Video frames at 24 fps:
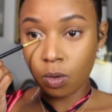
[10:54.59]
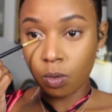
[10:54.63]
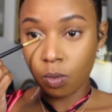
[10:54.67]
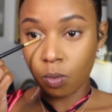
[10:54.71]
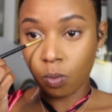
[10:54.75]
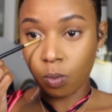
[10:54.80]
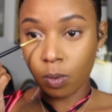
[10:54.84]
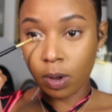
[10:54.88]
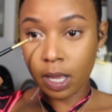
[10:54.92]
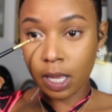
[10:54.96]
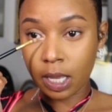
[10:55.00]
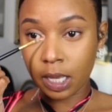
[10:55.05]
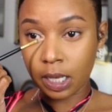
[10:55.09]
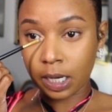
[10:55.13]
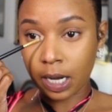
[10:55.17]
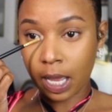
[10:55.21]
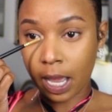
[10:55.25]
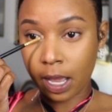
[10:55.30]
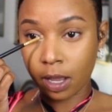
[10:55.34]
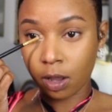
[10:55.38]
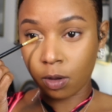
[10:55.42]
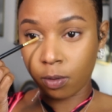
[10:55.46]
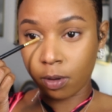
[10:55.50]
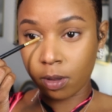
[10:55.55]
when
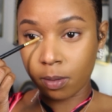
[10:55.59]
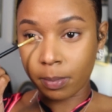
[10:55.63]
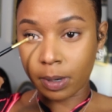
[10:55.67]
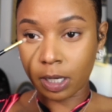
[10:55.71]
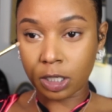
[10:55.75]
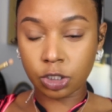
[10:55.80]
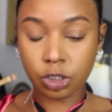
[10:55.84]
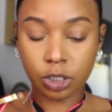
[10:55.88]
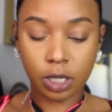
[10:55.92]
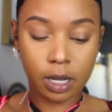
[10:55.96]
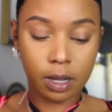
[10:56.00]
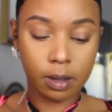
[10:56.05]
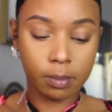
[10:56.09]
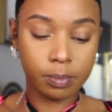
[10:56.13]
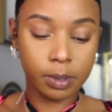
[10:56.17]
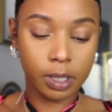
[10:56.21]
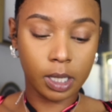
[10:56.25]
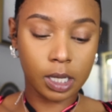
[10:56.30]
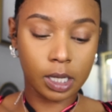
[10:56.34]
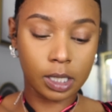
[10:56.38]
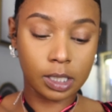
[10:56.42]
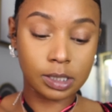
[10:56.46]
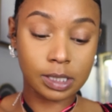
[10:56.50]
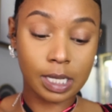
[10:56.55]
i quit my job
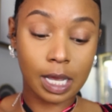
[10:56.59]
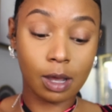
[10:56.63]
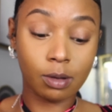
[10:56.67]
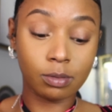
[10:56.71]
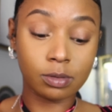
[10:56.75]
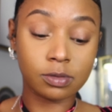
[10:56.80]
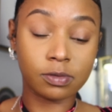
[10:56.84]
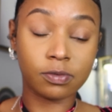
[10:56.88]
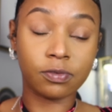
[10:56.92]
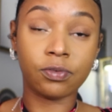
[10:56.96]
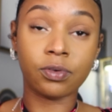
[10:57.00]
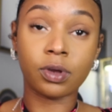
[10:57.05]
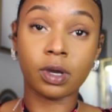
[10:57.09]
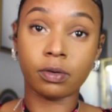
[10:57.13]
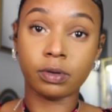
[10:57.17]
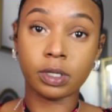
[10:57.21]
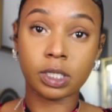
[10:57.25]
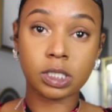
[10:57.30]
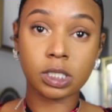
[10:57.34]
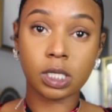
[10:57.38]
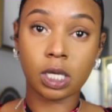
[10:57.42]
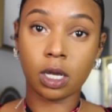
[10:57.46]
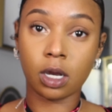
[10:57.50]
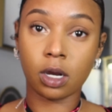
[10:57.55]
because i was very
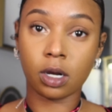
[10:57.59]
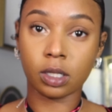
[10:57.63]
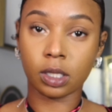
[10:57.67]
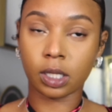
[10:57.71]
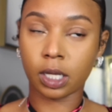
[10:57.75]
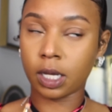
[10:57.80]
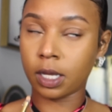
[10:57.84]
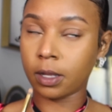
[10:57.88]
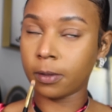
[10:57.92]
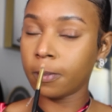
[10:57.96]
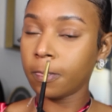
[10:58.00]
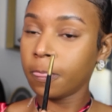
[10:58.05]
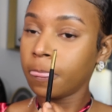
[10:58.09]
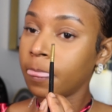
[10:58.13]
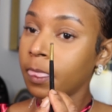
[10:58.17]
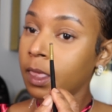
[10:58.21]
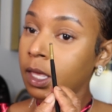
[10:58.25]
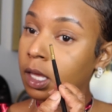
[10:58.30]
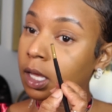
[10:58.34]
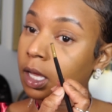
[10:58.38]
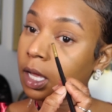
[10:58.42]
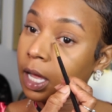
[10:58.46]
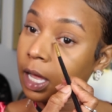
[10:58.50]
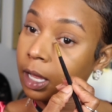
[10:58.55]
scared like
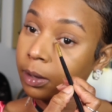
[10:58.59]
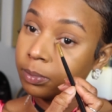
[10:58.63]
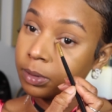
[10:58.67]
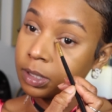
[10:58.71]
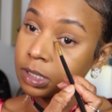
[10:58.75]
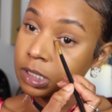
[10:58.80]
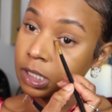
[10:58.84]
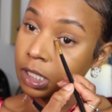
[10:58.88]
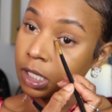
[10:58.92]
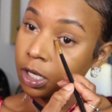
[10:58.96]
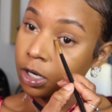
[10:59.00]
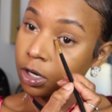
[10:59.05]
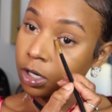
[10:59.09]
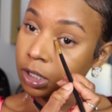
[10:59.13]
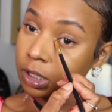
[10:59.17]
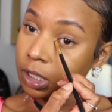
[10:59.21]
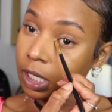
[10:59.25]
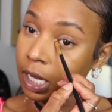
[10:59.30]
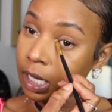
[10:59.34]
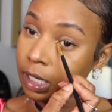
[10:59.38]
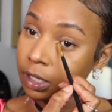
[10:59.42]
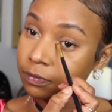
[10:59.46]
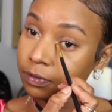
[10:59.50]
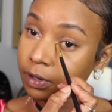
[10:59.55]
i'd be sitting here
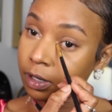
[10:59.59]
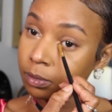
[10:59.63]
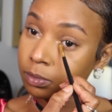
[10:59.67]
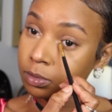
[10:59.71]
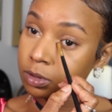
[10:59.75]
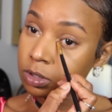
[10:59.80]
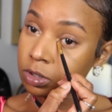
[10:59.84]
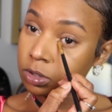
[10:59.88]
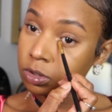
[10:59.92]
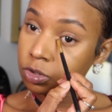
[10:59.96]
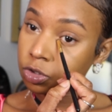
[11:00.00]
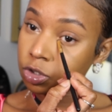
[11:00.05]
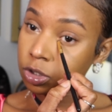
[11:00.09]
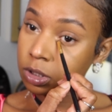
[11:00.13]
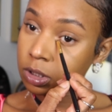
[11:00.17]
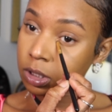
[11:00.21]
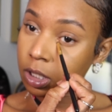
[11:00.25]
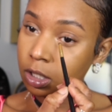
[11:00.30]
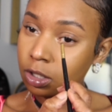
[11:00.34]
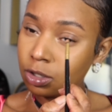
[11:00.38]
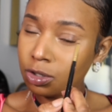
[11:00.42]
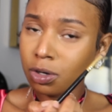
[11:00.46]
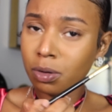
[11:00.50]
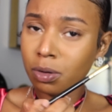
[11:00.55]
lying if i was just like you